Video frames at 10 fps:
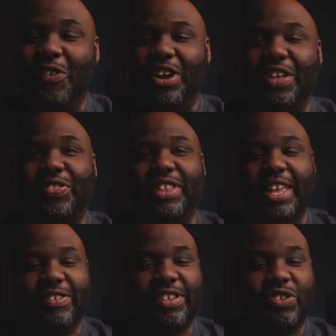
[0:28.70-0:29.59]
it with
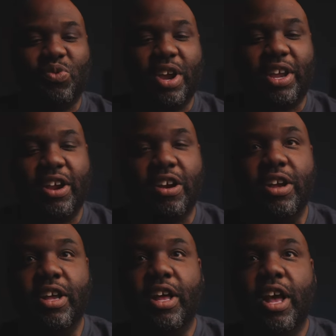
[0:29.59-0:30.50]
is this right here,
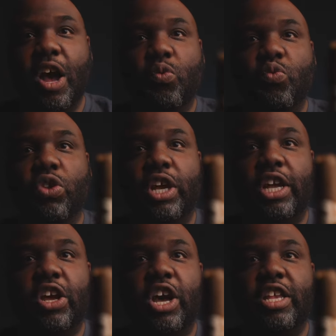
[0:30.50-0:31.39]
a really
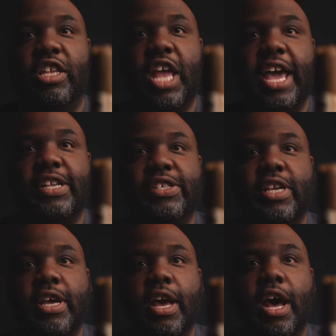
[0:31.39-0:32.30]
good, nice
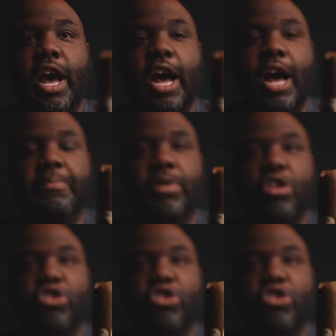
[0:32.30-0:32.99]
um,